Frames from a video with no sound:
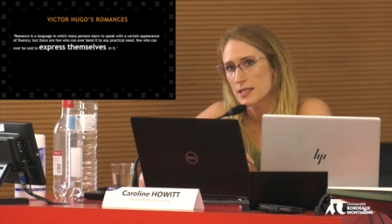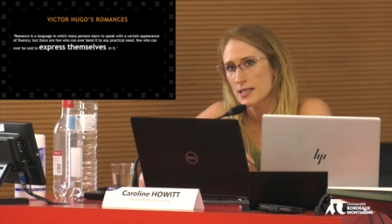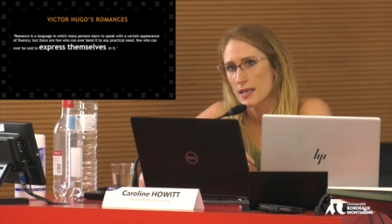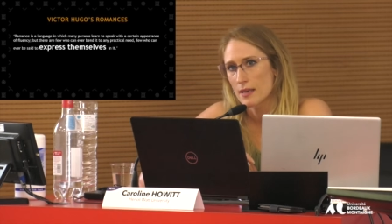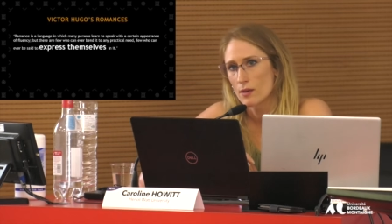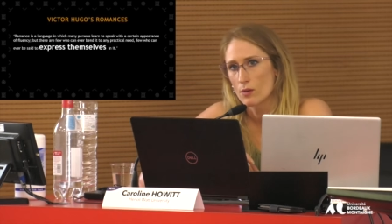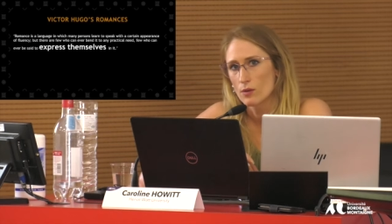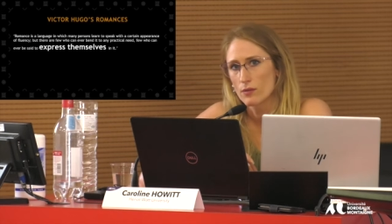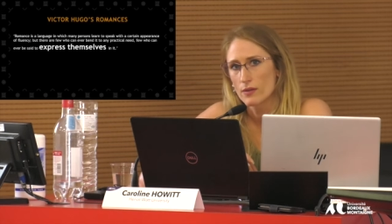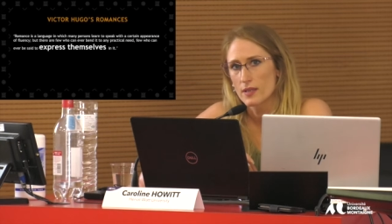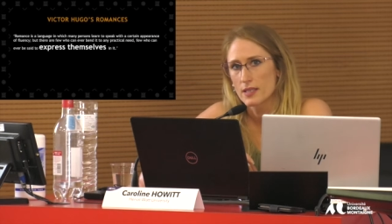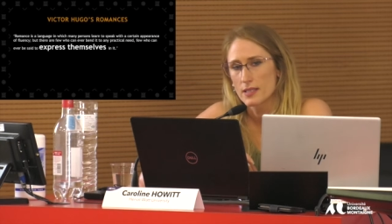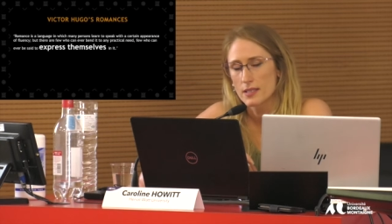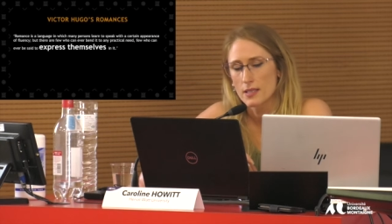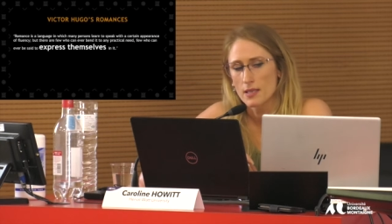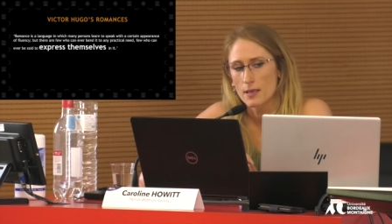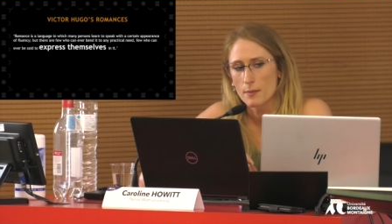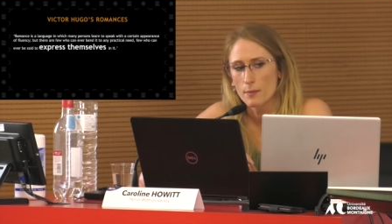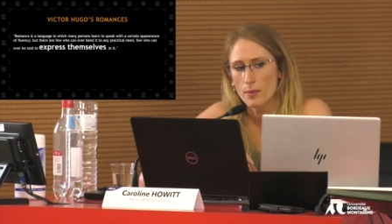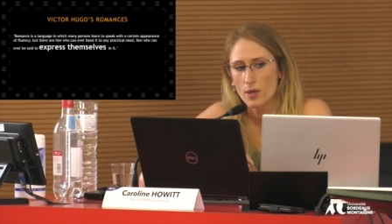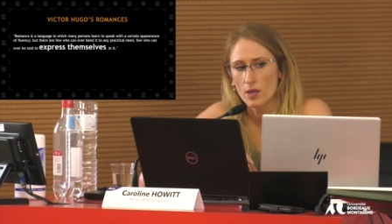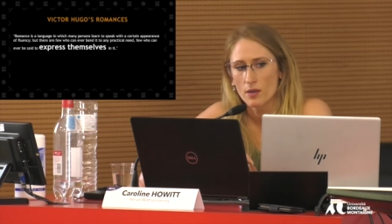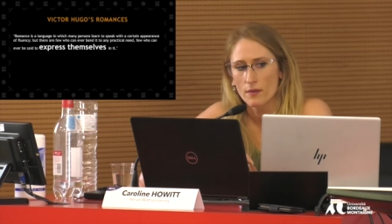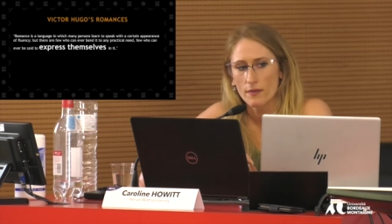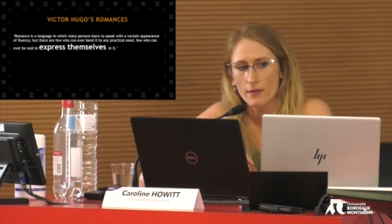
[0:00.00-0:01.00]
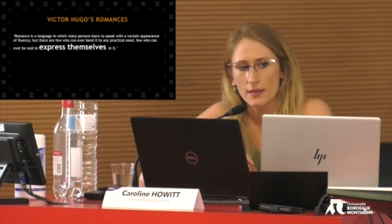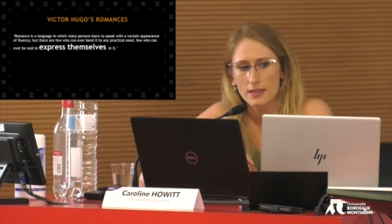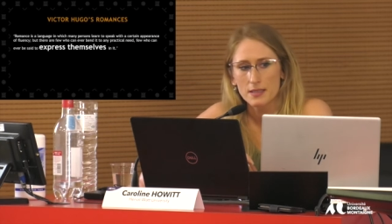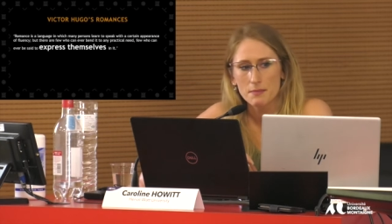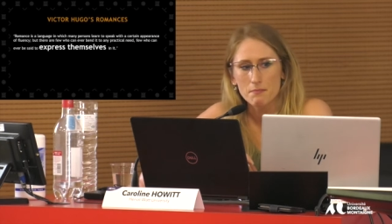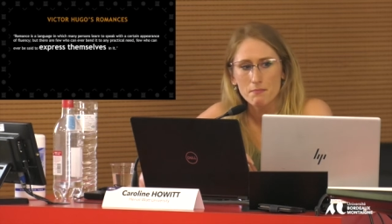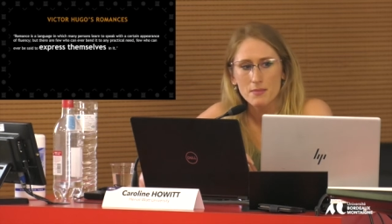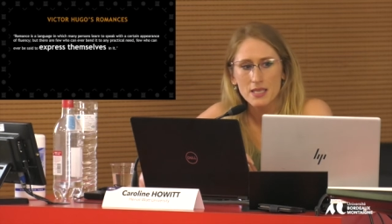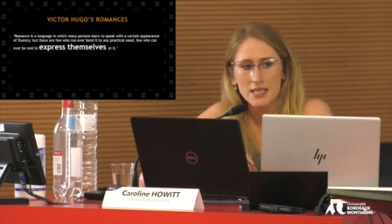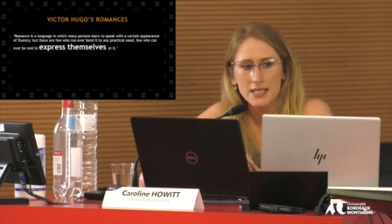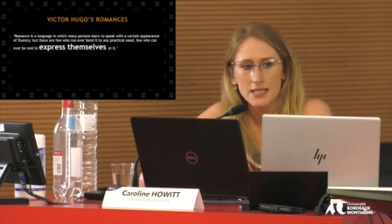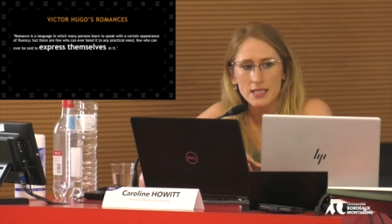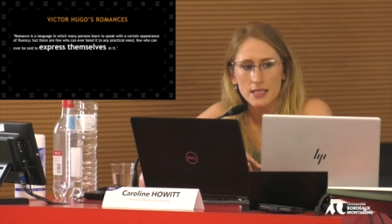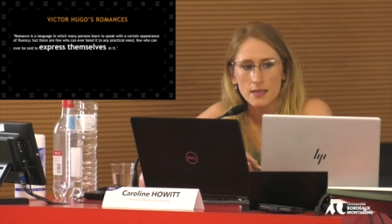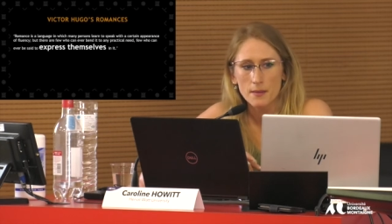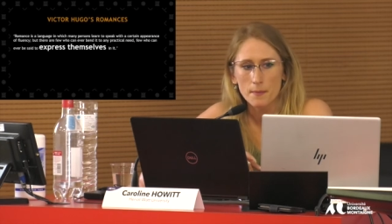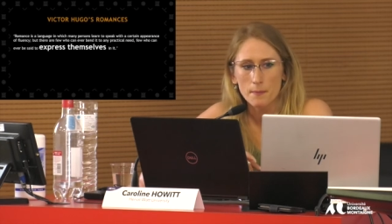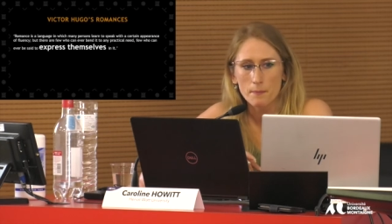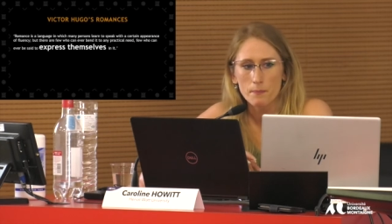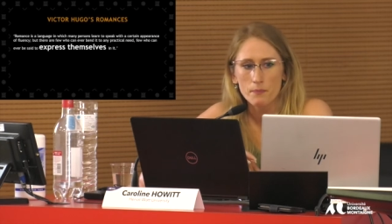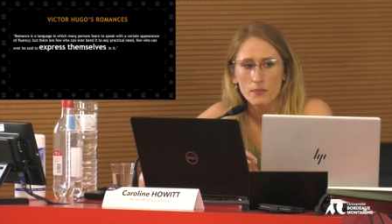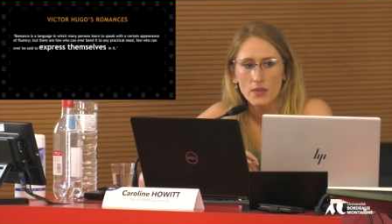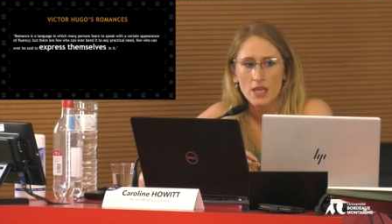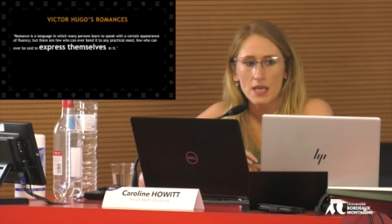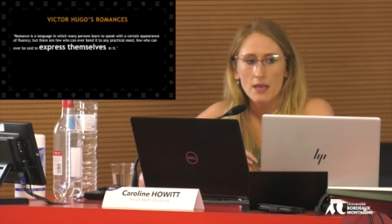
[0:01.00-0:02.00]
itself is an imperfect
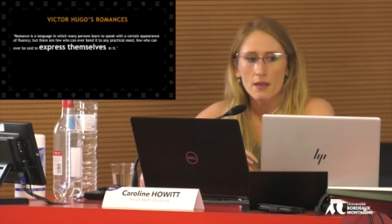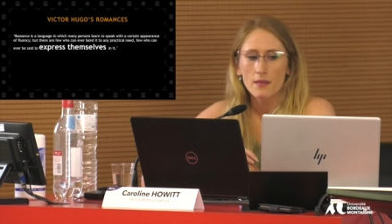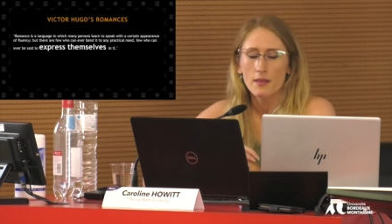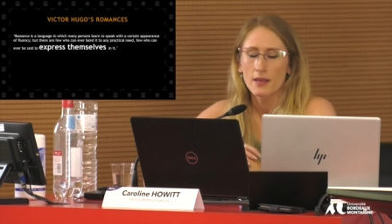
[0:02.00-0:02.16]
medium,